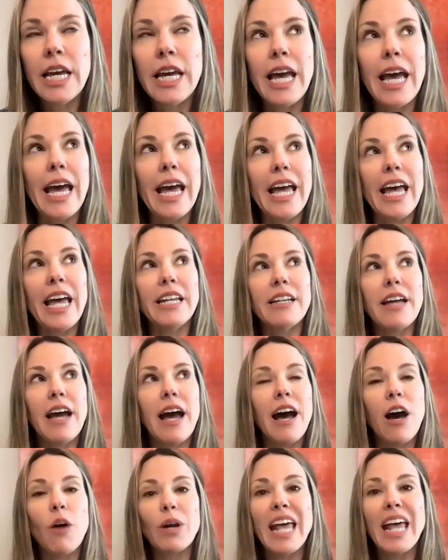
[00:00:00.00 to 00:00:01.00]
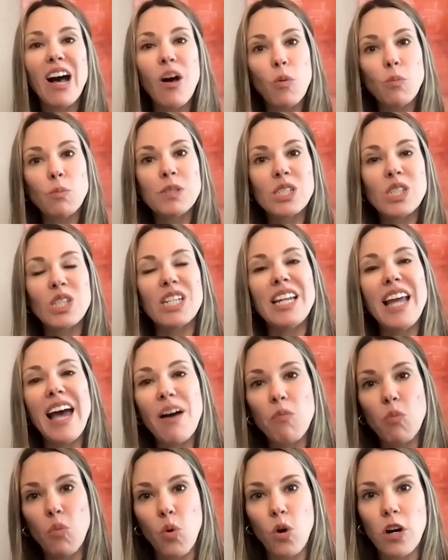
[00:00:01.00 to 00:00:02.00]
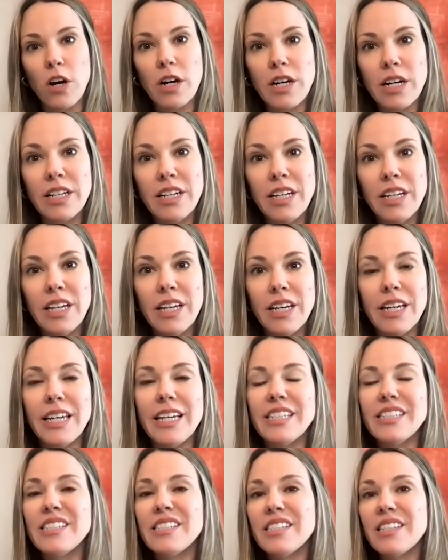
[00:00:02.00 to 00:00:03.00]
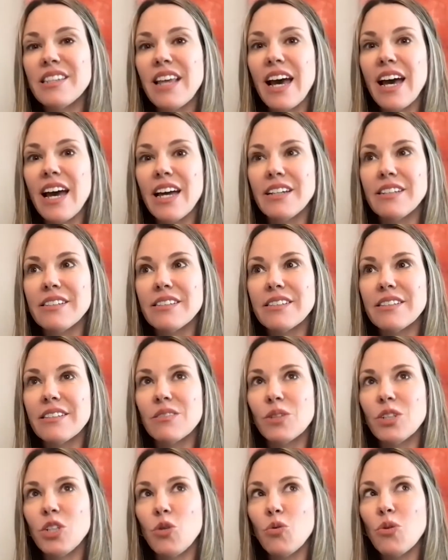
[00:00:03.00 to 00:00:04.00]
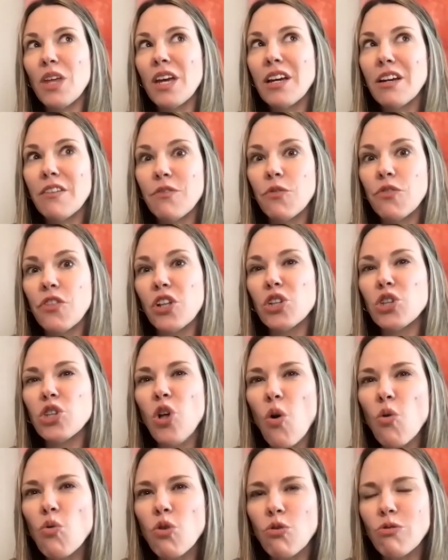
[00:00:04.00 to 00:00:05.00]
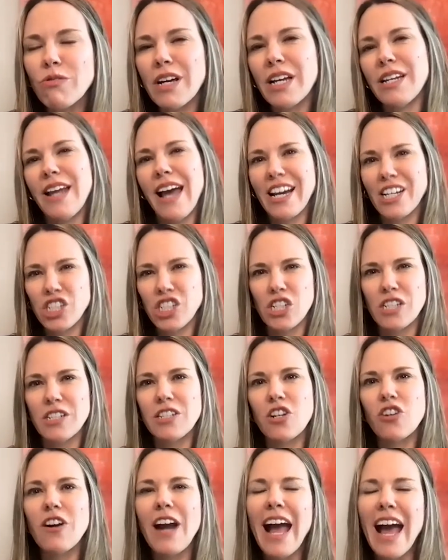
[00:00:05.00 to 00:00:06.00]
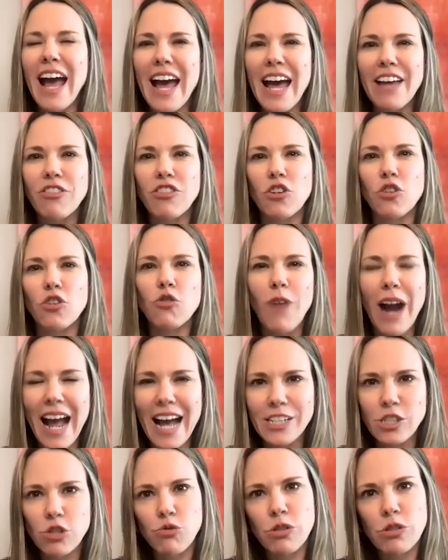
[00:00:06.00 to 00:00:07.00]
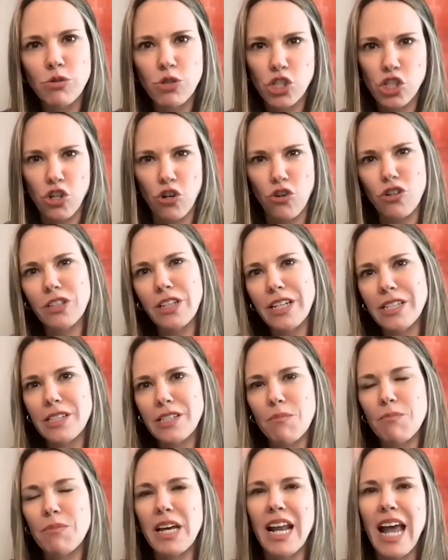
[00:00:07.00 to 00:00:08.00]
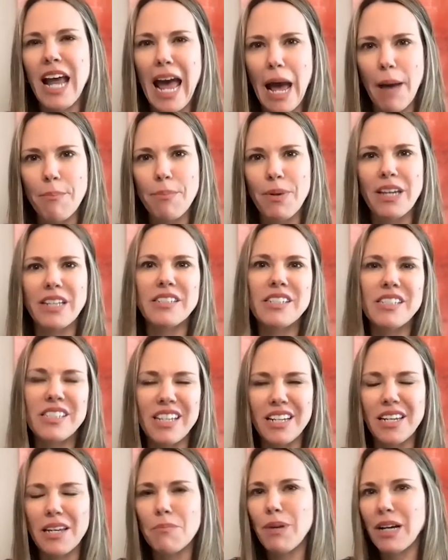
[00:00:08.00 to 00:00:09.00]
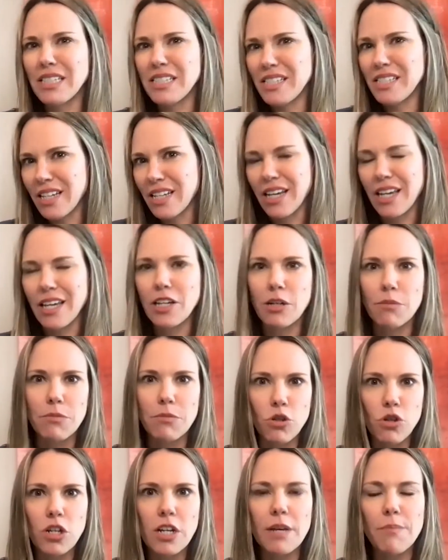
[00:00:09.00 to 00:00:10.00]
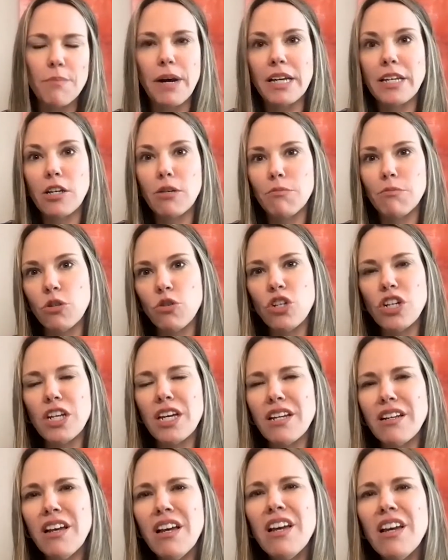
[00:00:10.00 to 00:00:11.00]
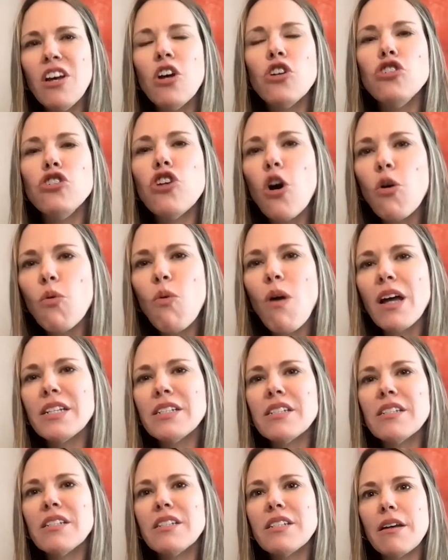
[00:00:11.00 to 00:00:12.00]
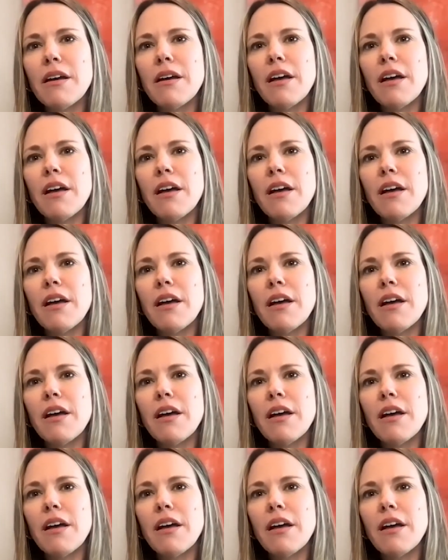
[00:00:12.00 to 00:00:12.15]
And how it helps the network is that when you think of the local connections that are had, the grassroots journalism that happens city by city, community by community, no one's